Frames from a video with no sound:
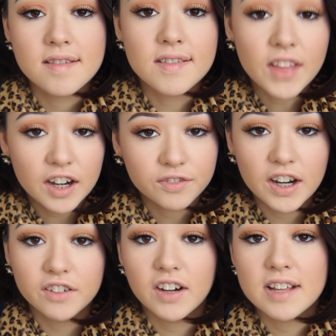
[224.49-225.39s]
synthetic
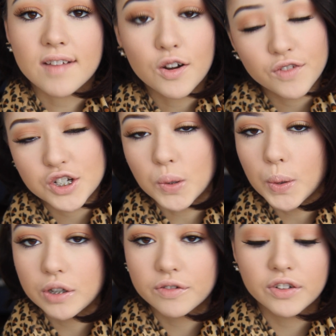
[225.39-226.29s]
fragrance, artificial
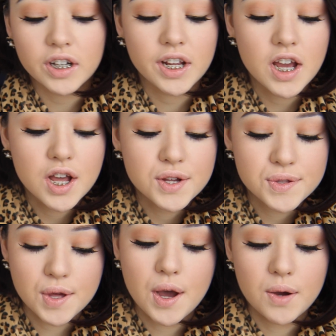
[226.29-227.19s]
oil-free.
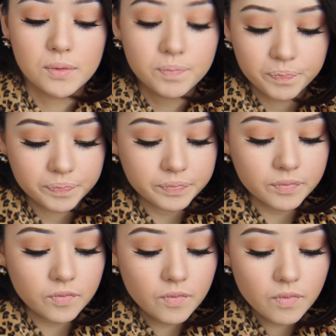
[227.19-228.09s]
So
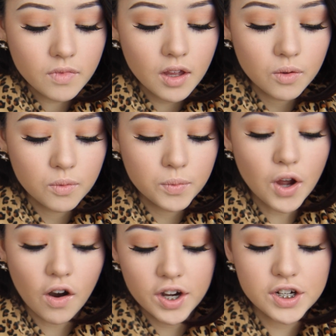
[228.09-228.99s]

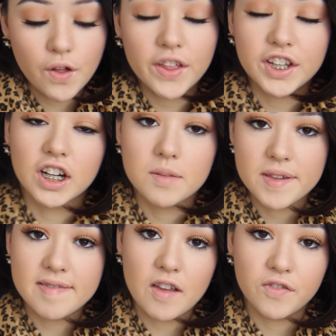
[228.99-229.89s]
we already know that they're going
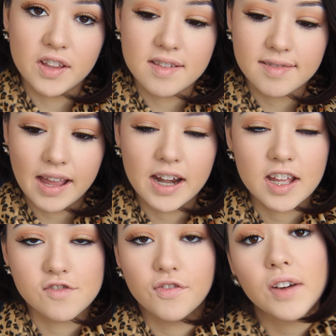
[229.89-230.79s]
to be safe for the skin.
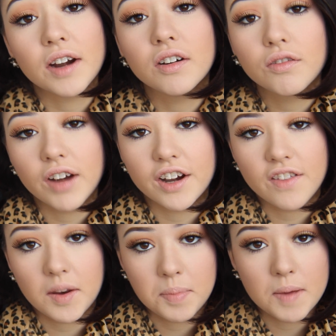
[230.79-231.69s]
It's very
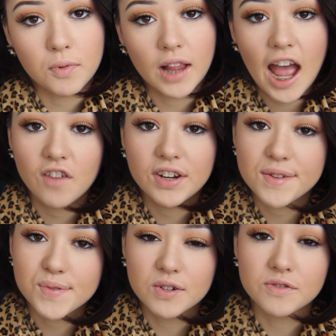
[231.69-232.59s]
rare that people have
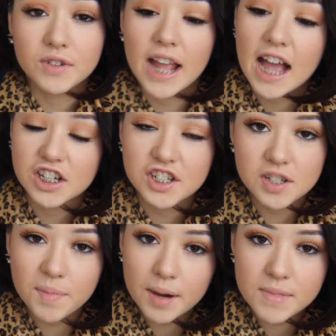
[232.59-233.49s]
any sort of reaction
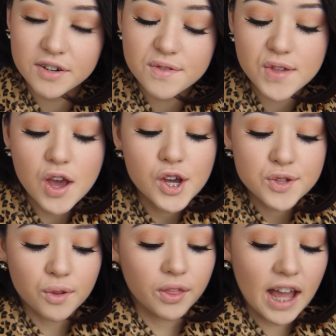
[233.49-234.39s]
to Bare Minerals,
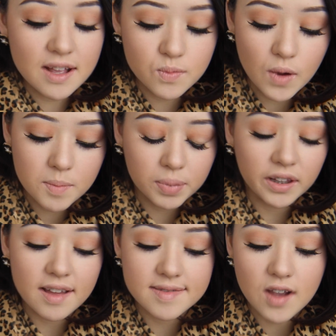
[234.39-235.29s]
so that's one
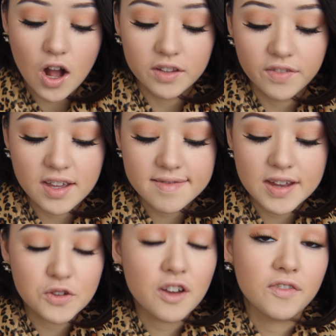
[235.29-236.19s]
plus to all of this.
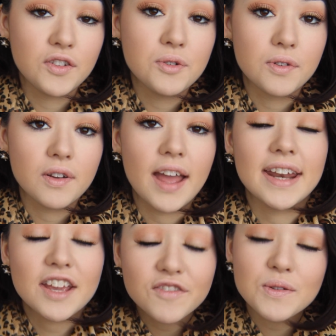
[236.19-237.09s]
And if
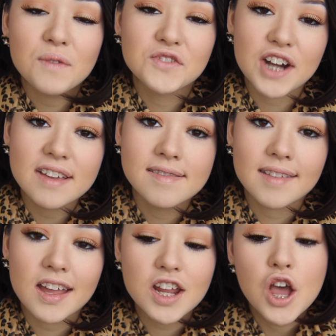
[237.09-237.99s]
you have dry
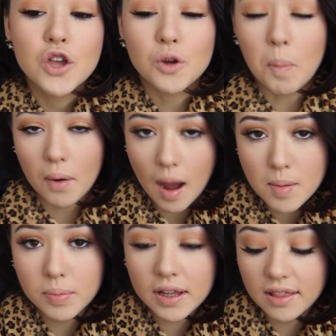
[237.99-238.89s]
skin, you'll
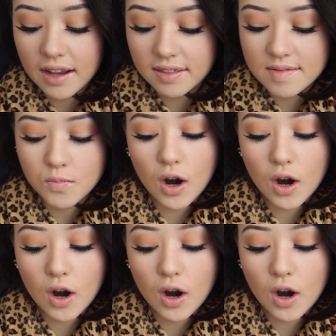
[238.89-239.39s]
probably like this